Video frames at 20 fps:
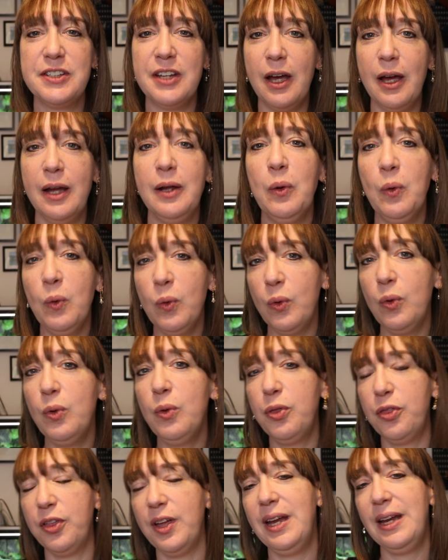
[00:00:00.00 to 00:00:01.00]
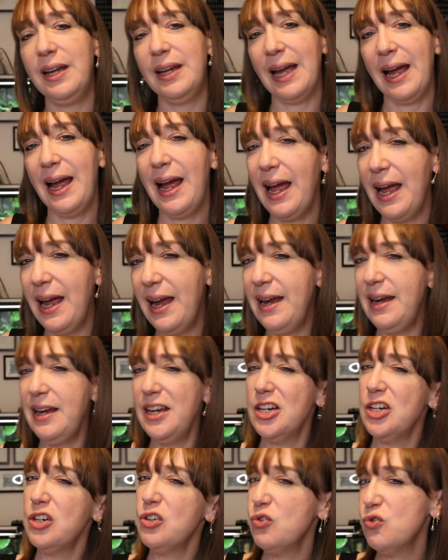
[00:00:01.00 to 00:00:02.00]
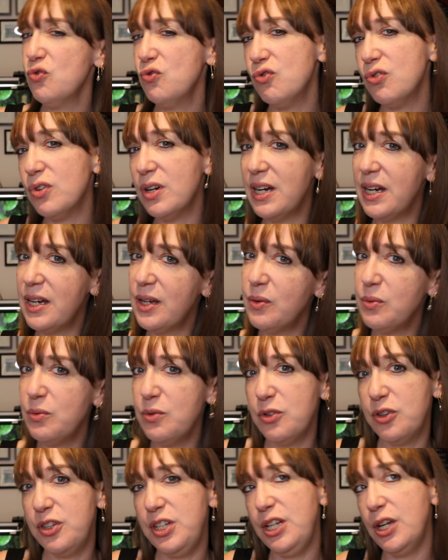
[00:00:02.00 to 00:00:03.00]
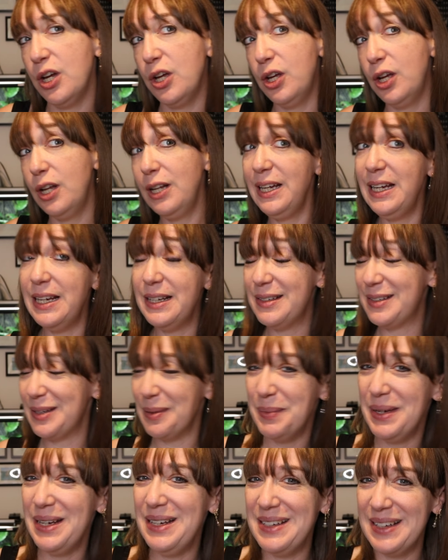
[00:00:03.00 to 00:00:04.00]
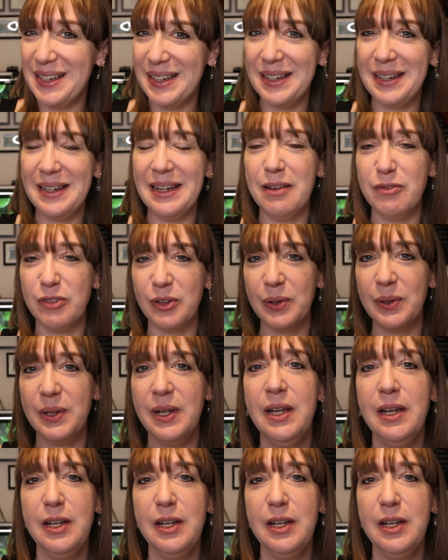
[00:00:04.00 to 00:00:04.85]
I all think hang around the early intermediate level.